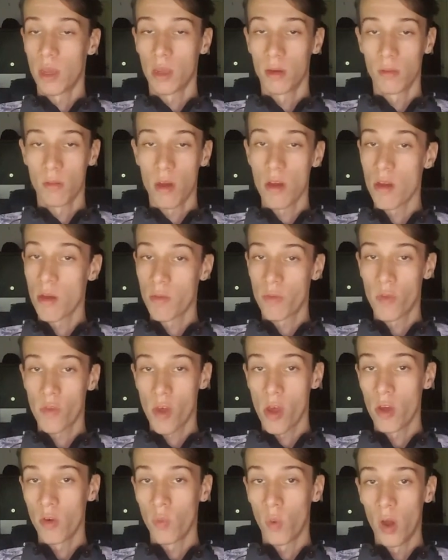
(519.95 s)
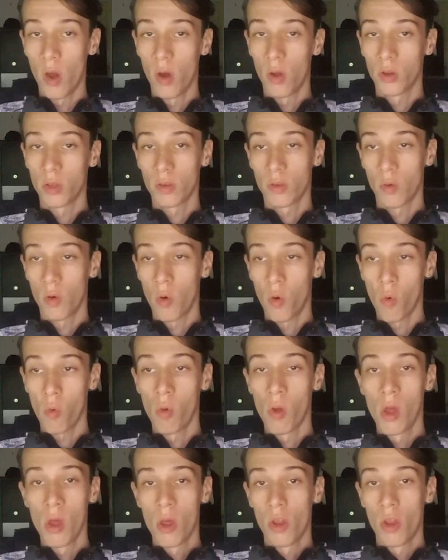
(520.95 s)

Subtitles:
in a third world or